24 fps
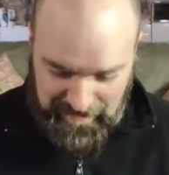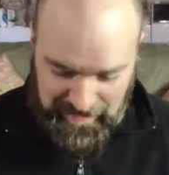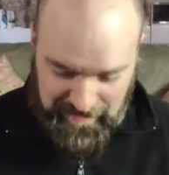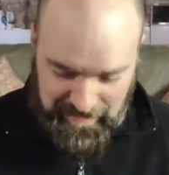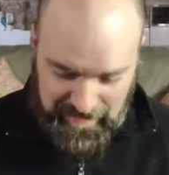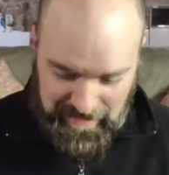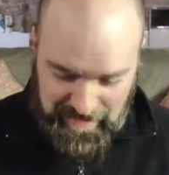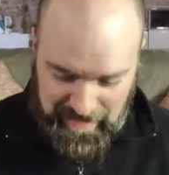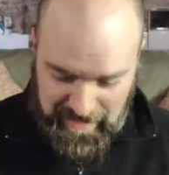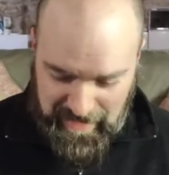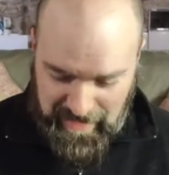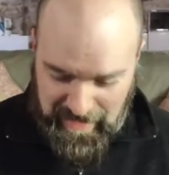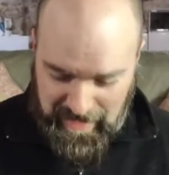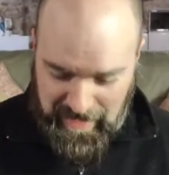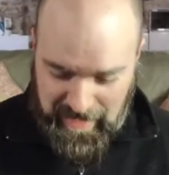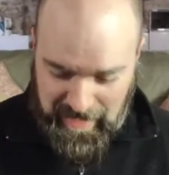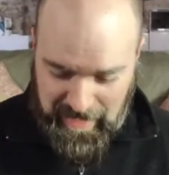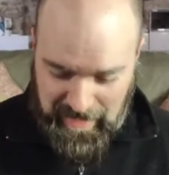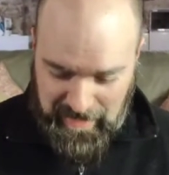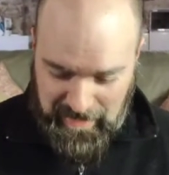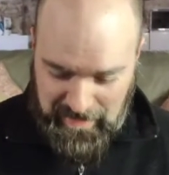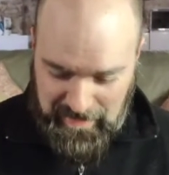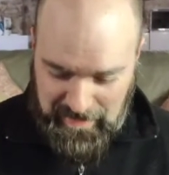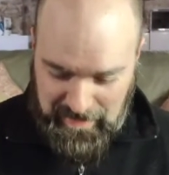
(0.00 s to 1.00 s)

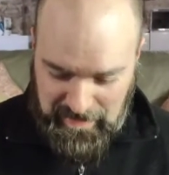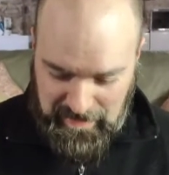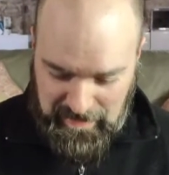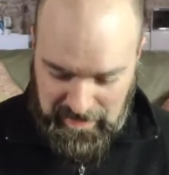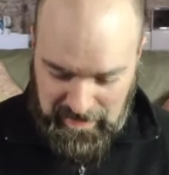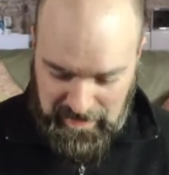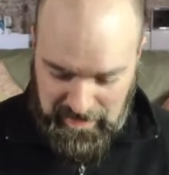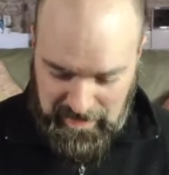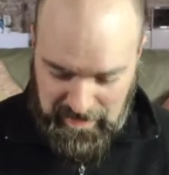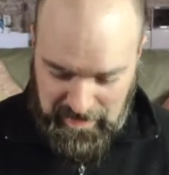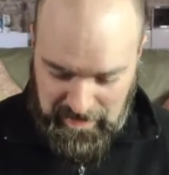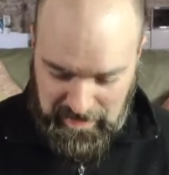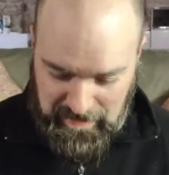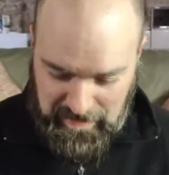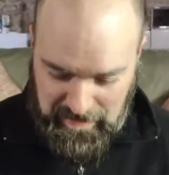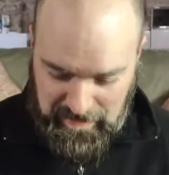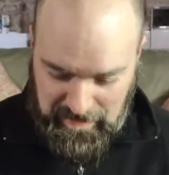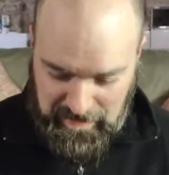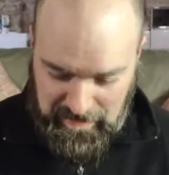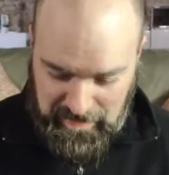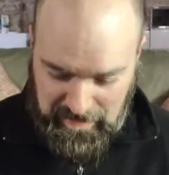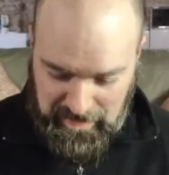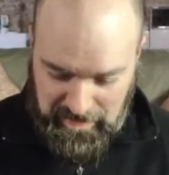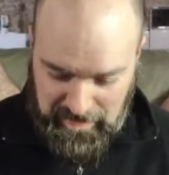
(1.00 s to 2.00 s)
yeah.
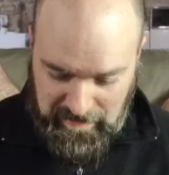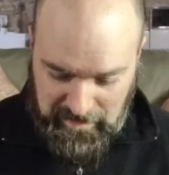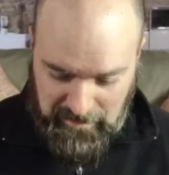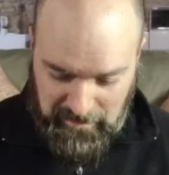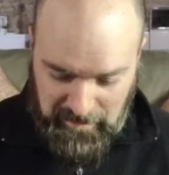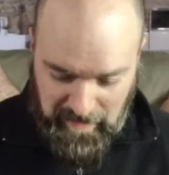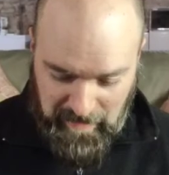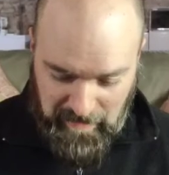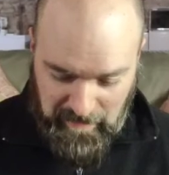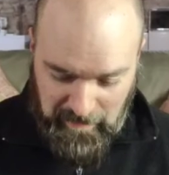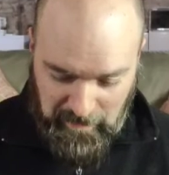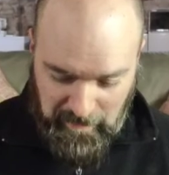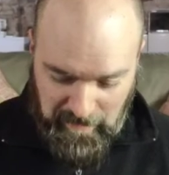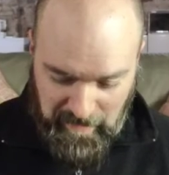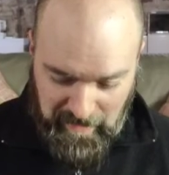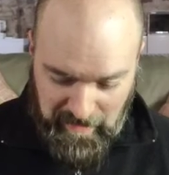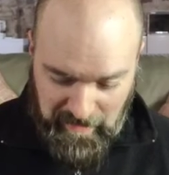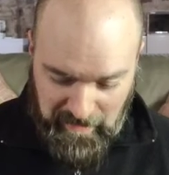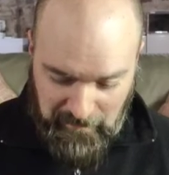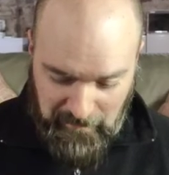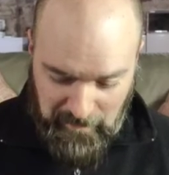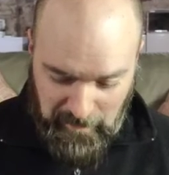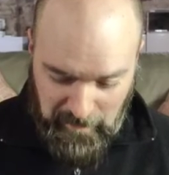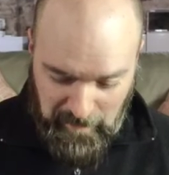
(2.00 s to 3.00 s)
By the way,
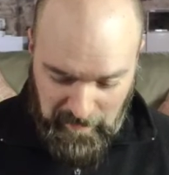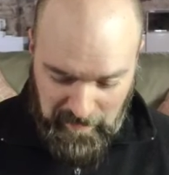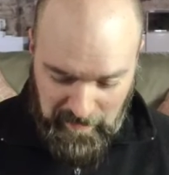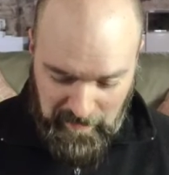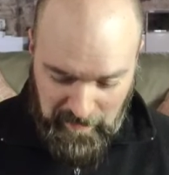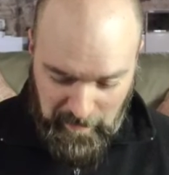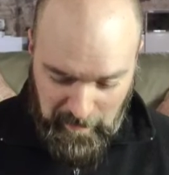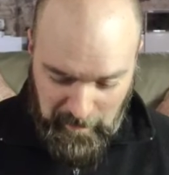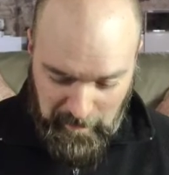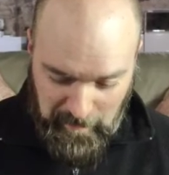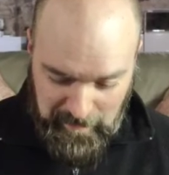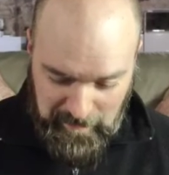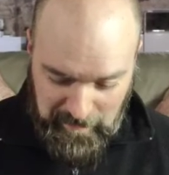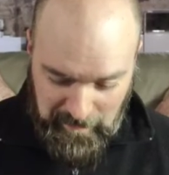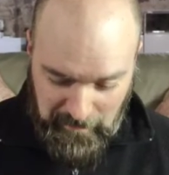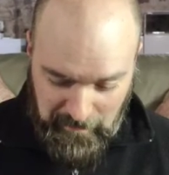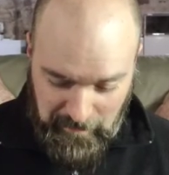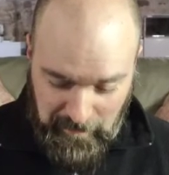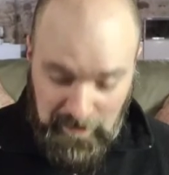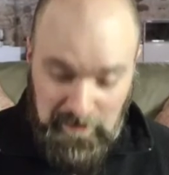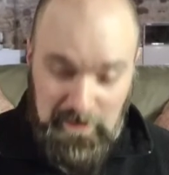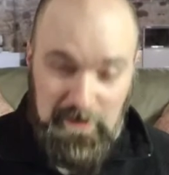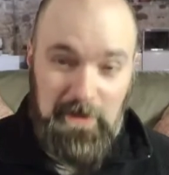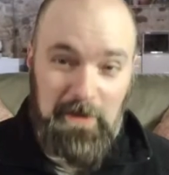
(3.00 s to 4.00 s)
if you want to know about the
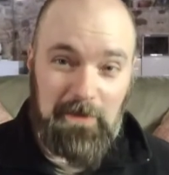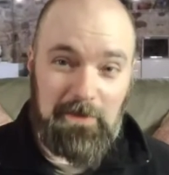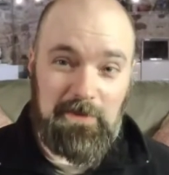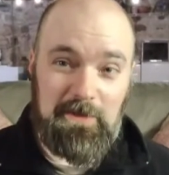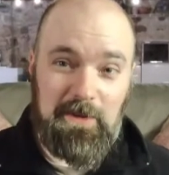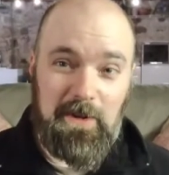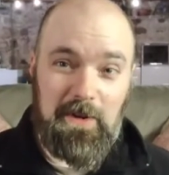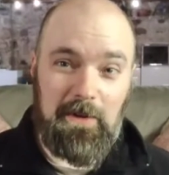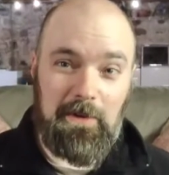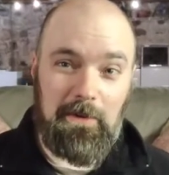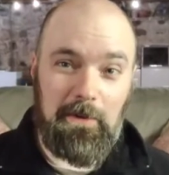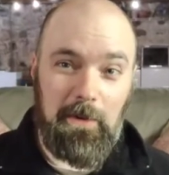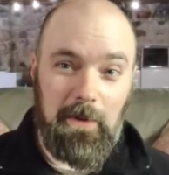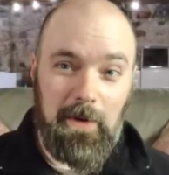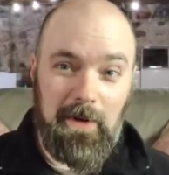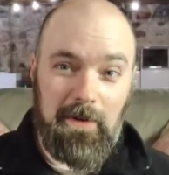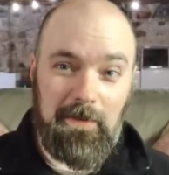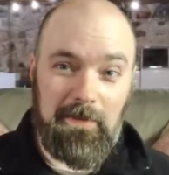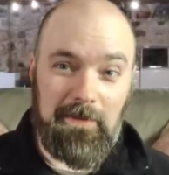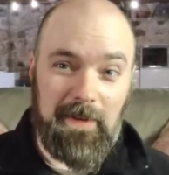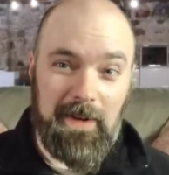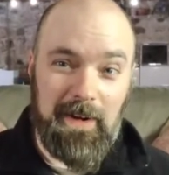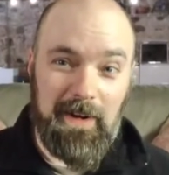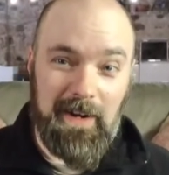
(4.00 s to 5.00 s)
future of drone
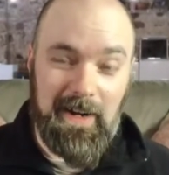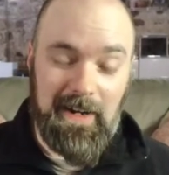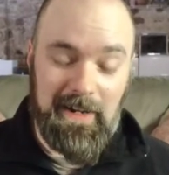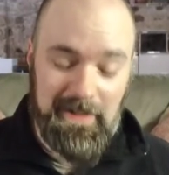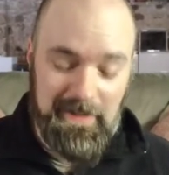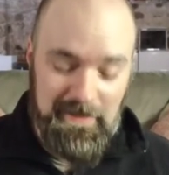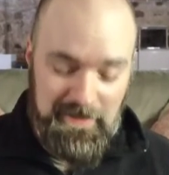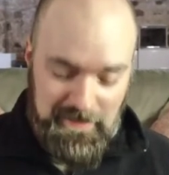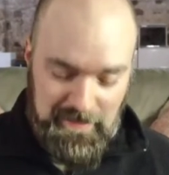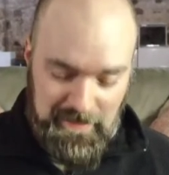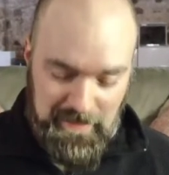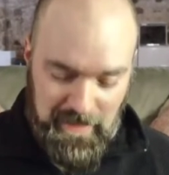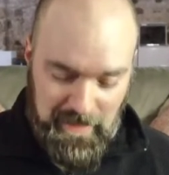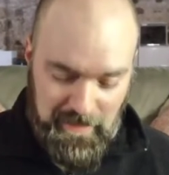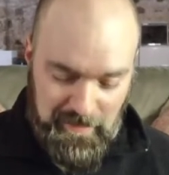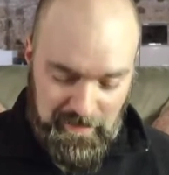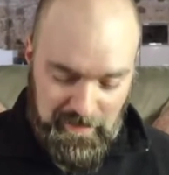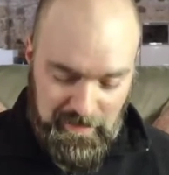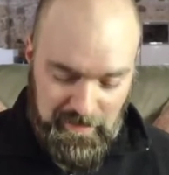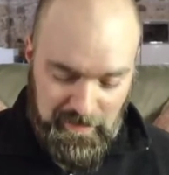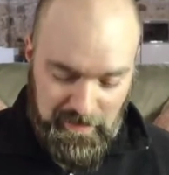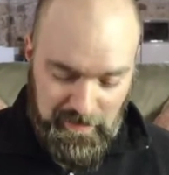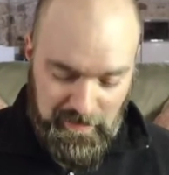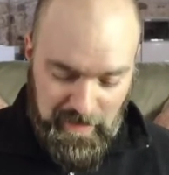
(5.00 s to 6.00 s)
warfare, I, I
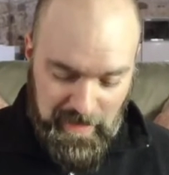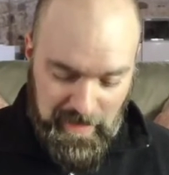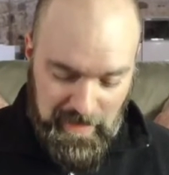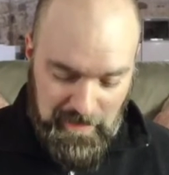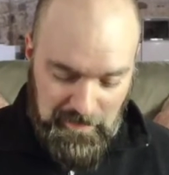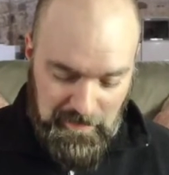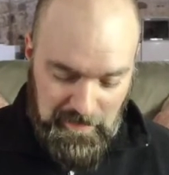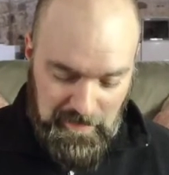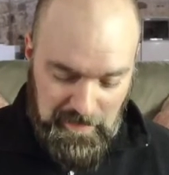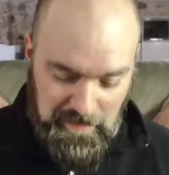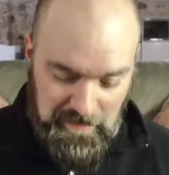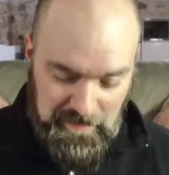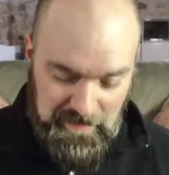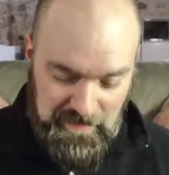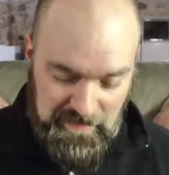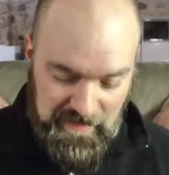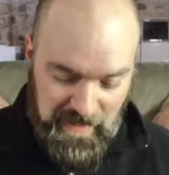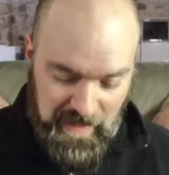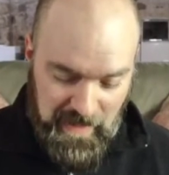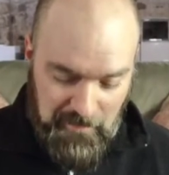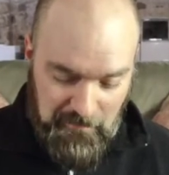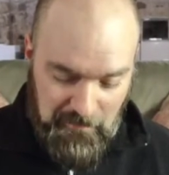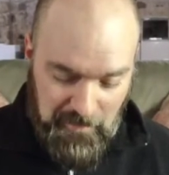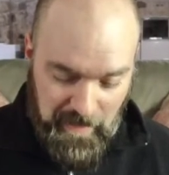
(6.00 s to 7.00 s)
do have a
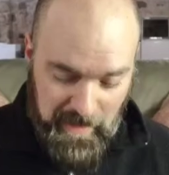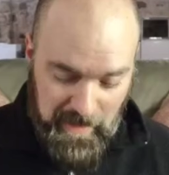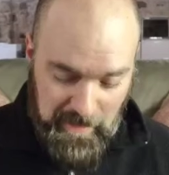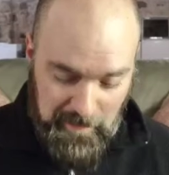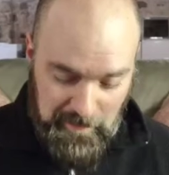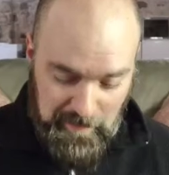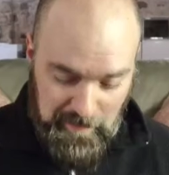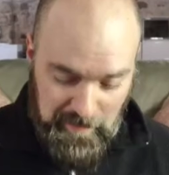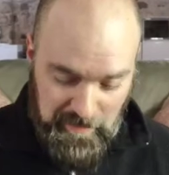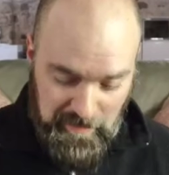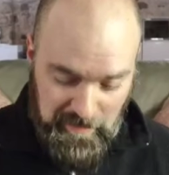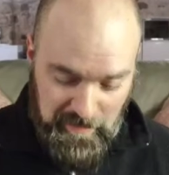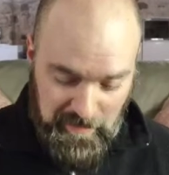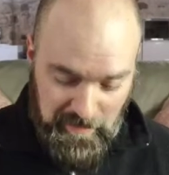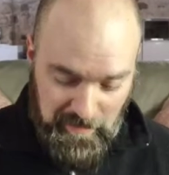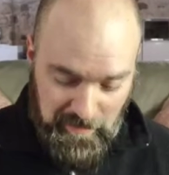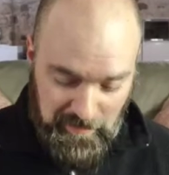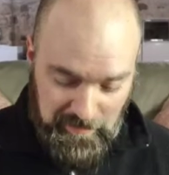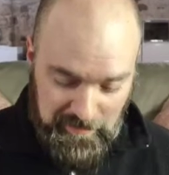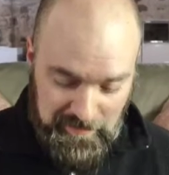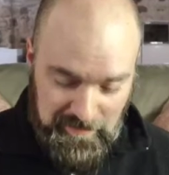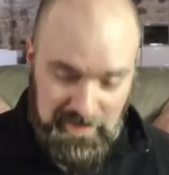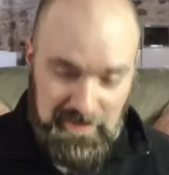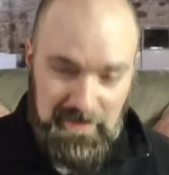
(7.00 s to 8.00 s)
sci-fi book
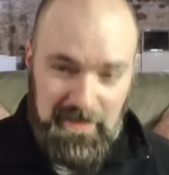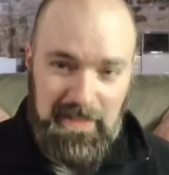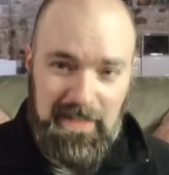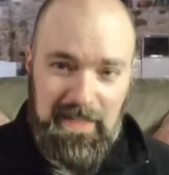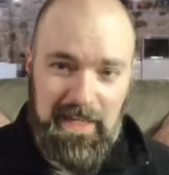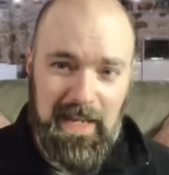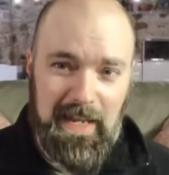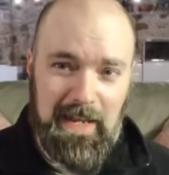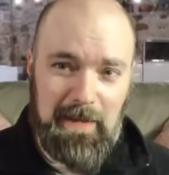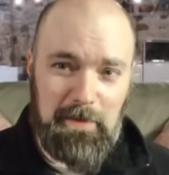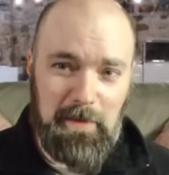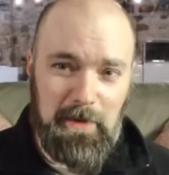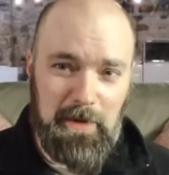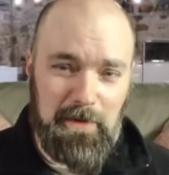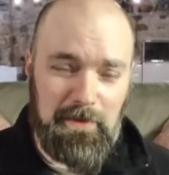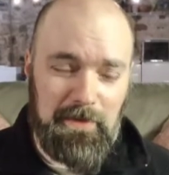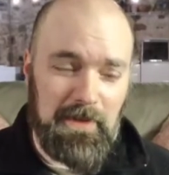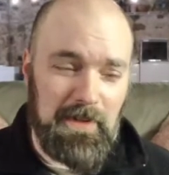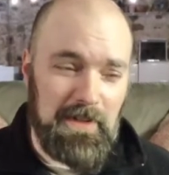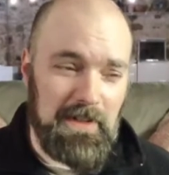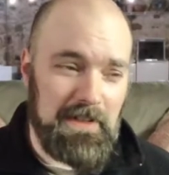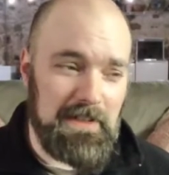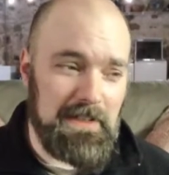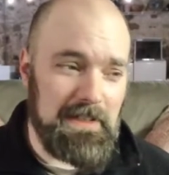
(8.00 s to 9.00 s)
called Game
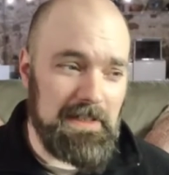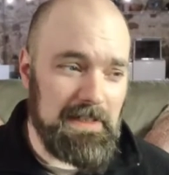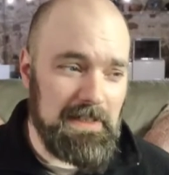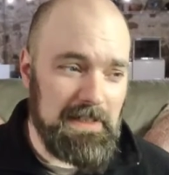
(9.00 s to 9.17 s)
Over.